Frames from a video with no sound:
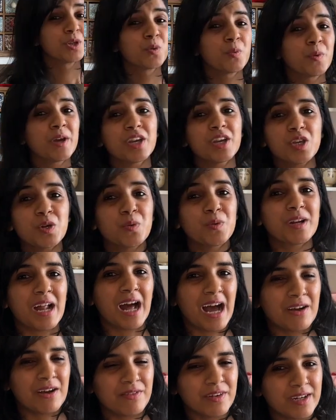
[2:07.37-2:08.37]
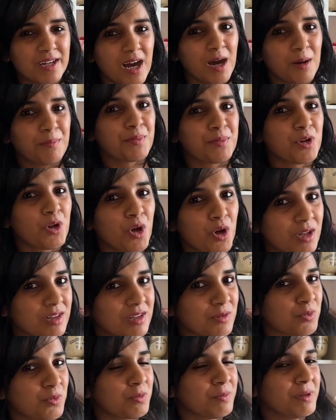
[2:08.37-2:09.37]
The way you would have it up
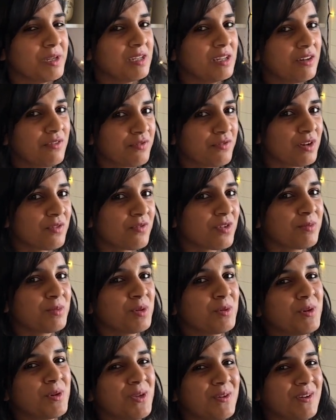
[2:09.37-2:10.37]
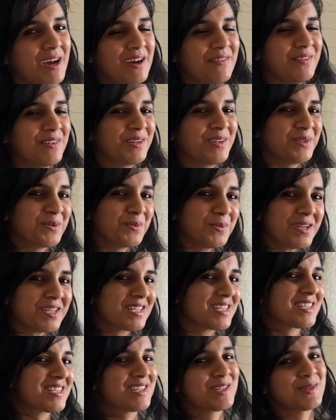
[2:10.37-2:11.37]
north would be different from the way you have it in the
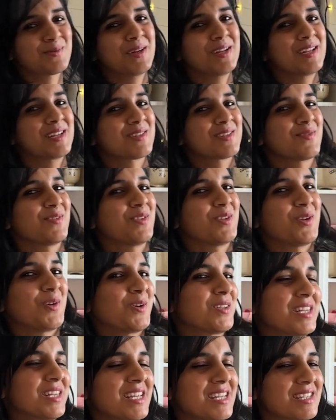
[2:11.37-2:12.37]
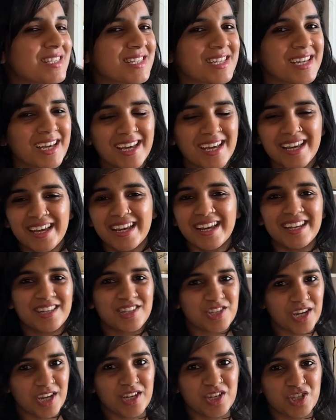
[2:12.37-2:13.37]
west as well as the northeast.
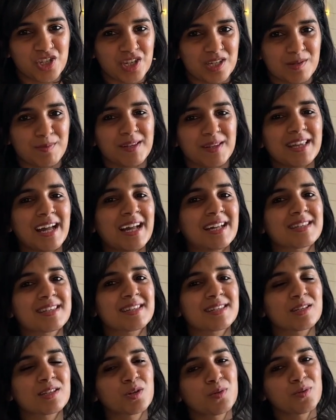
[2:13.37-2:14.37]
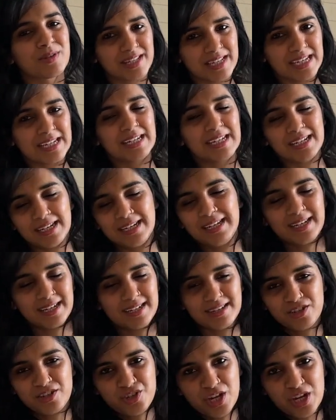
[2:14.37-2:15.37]
It changes, but that's the cuisine in India
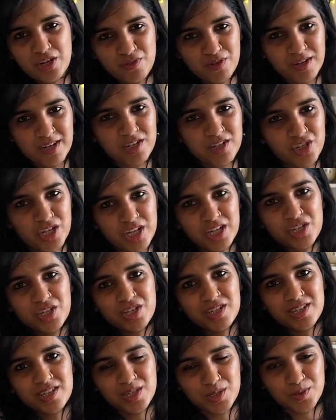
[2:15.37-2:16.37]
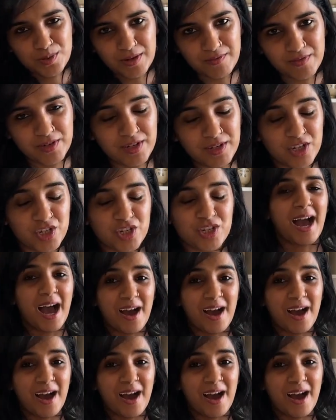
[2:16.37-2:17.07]
in general. It changes through every region.